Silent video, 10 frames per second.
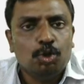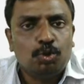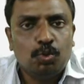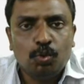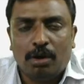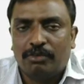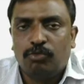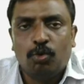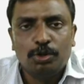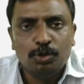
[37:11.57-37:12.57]
2 or
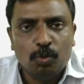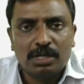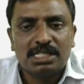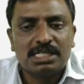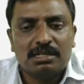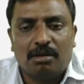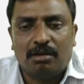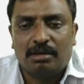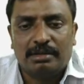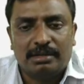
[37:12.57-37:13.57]
4 UARTs
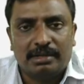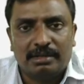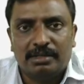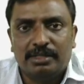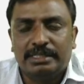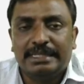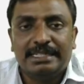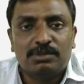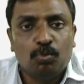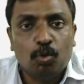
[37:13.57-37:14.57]
and it
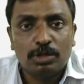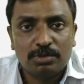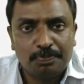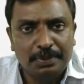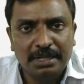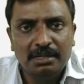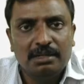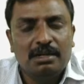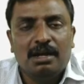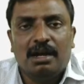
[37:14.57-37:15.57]
needs more
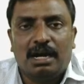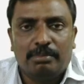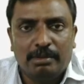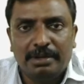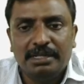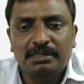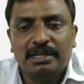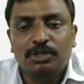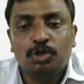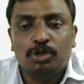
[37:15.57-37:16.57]
speed and memory,
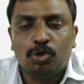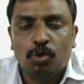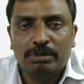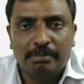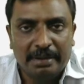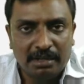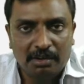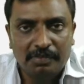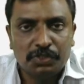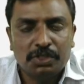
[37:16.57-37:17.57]
then you could go with the Mega
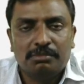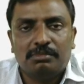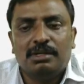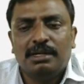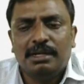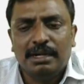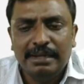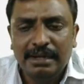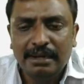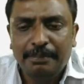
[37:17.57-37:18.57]
version.
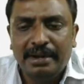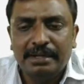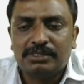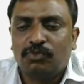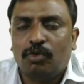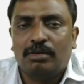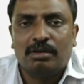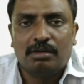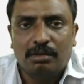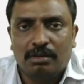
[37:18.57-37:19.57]
Lilypad is for
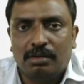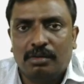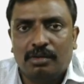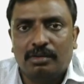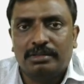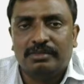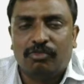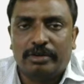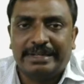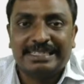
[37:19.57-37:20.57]

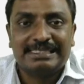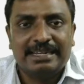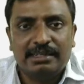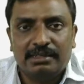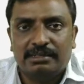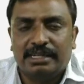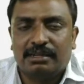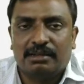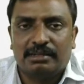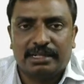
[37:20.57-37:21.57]
textile
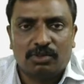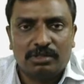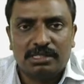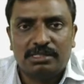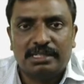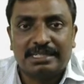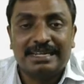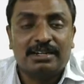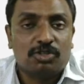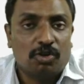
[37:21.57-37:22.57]
technologies,
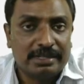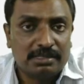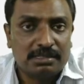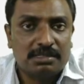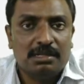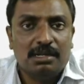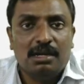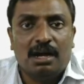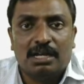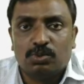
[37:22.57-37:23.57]
textile electronics,
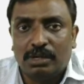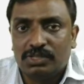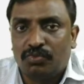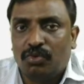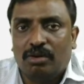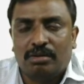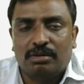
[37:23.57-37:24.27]
as well as for